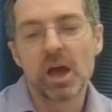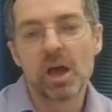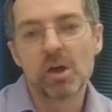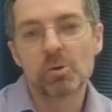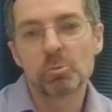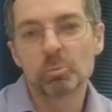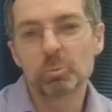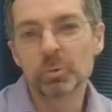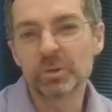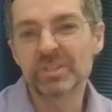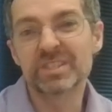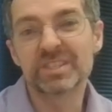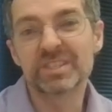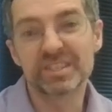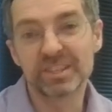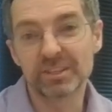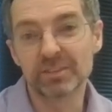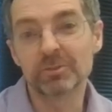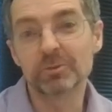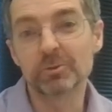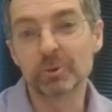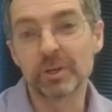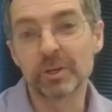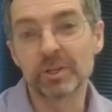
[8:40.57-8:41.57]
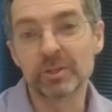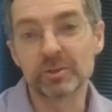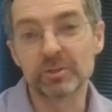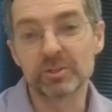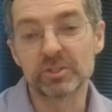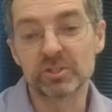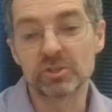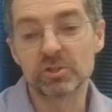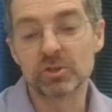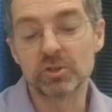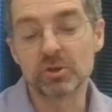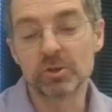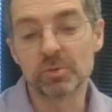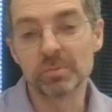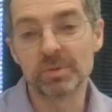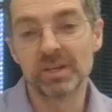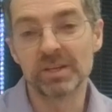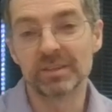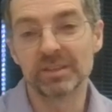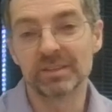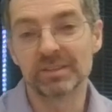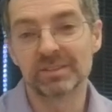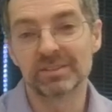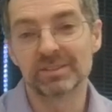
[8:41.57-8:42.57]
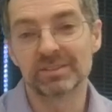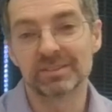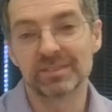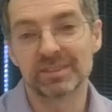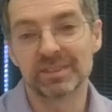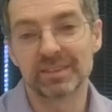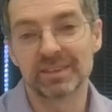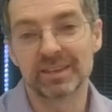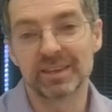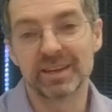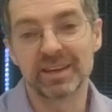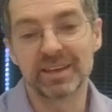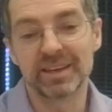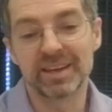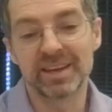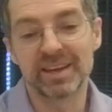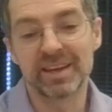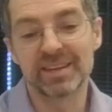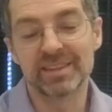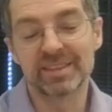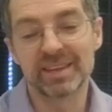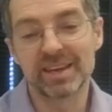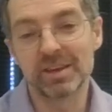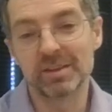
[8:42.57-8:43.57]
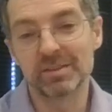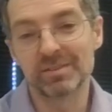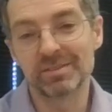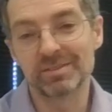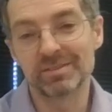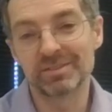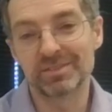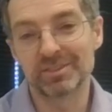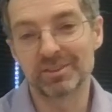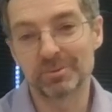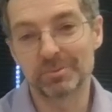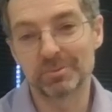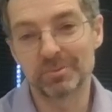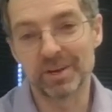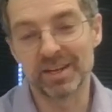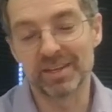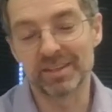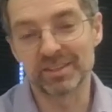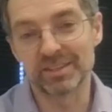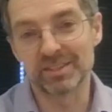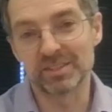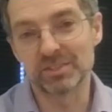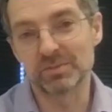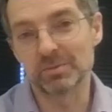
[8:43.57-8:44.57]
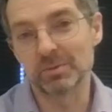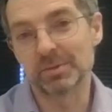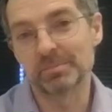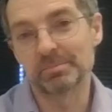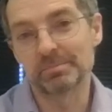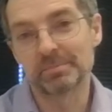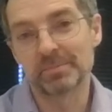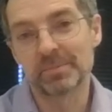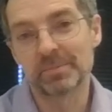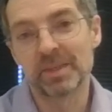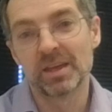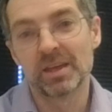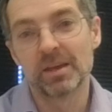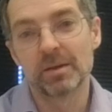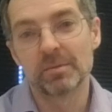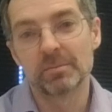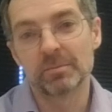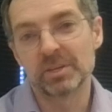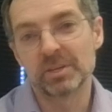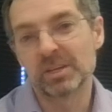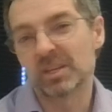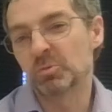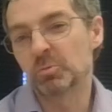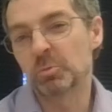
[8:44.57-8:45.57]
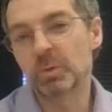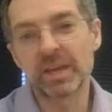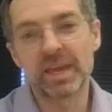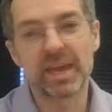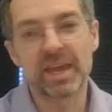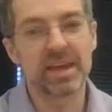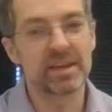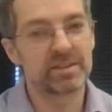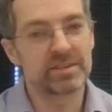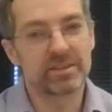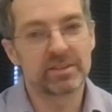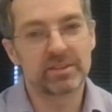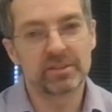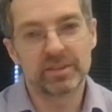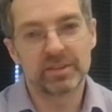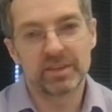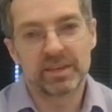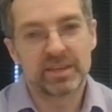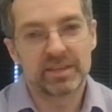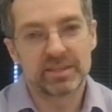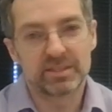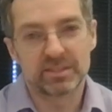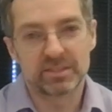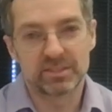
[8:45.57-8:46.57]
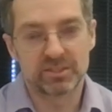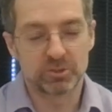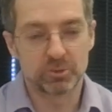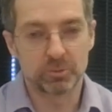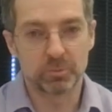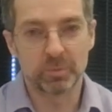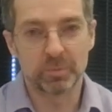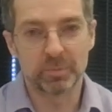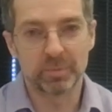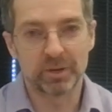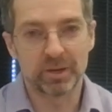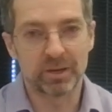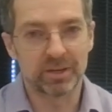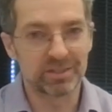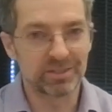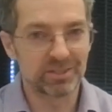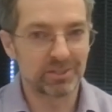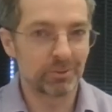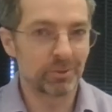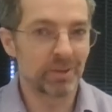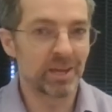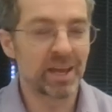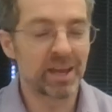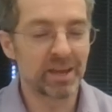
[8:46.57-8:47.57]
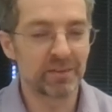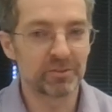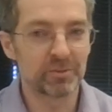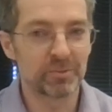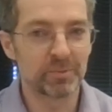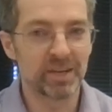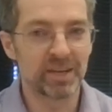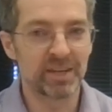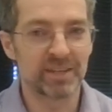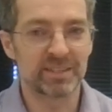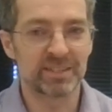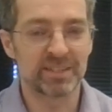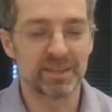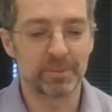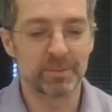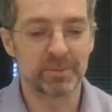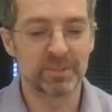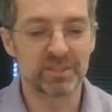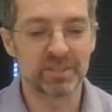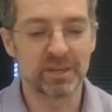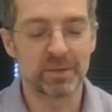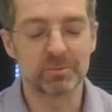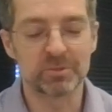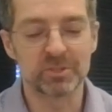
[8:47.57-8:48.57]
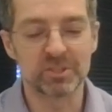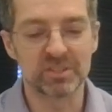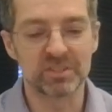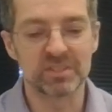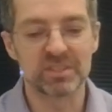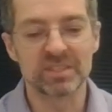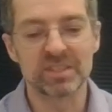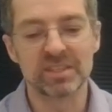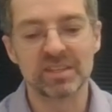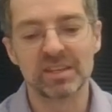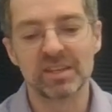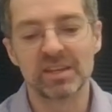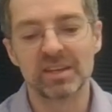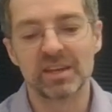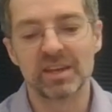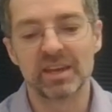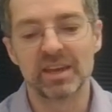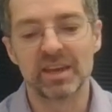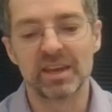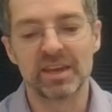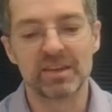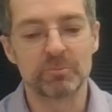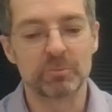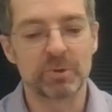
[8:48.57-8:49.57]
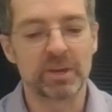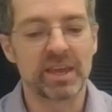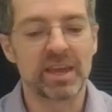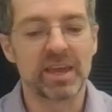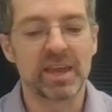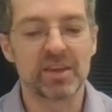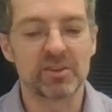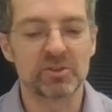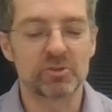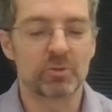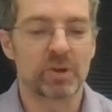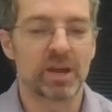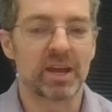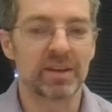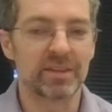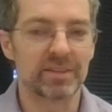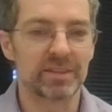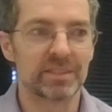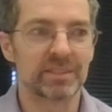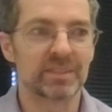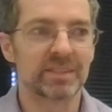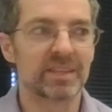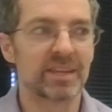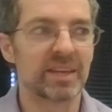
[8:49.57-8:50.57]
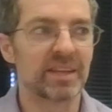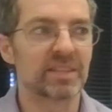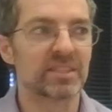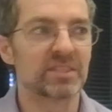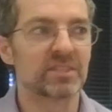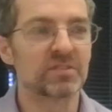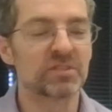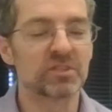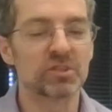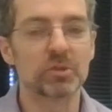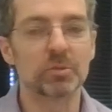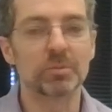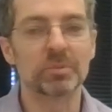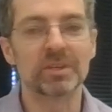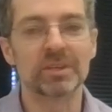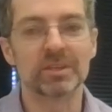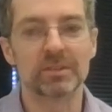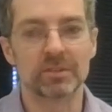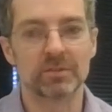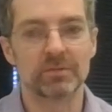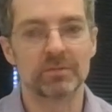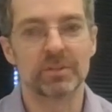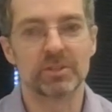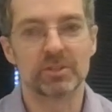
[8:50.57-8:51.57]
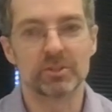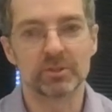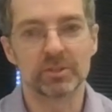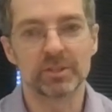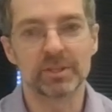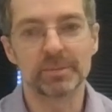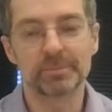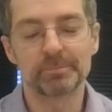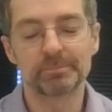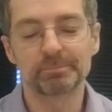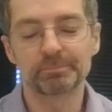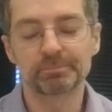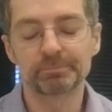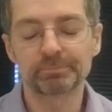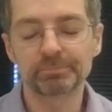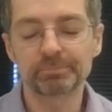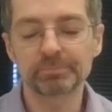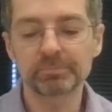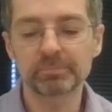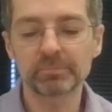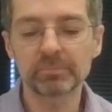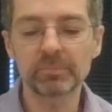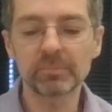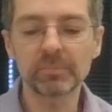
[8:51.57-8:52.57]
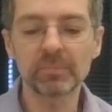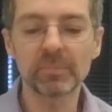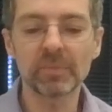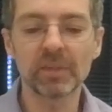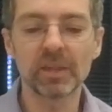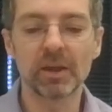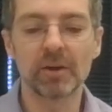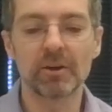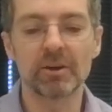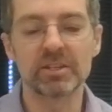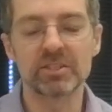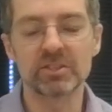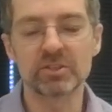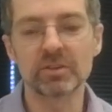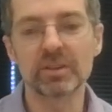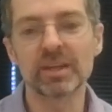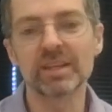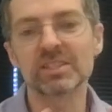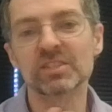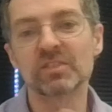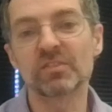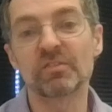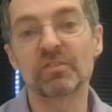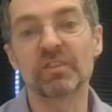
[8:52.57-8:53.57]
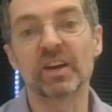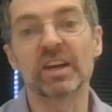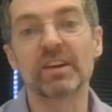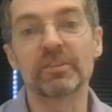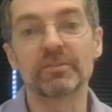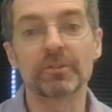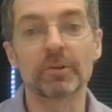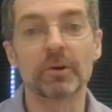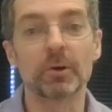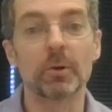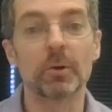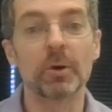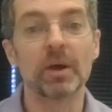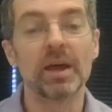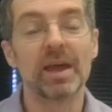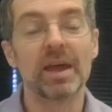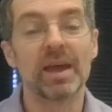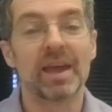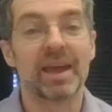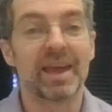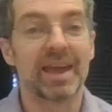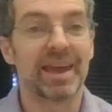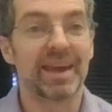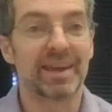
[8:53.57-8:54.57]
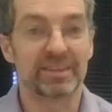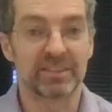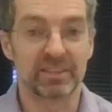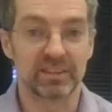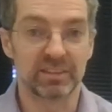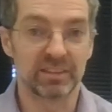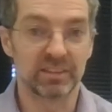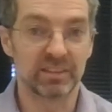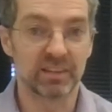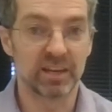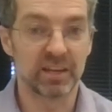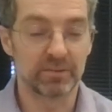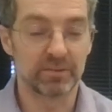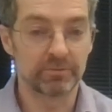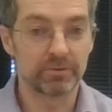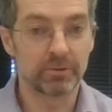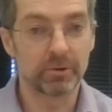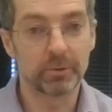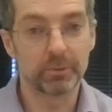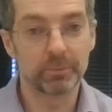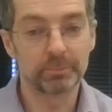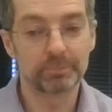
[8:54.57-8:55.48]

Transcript: We're still going to assume, again, that they're buying this one because we can't tell the cans of soup apart. So we have to make some assumptions, and we can't track these cans of soup individually. All right, so that's FIFO and LIFO.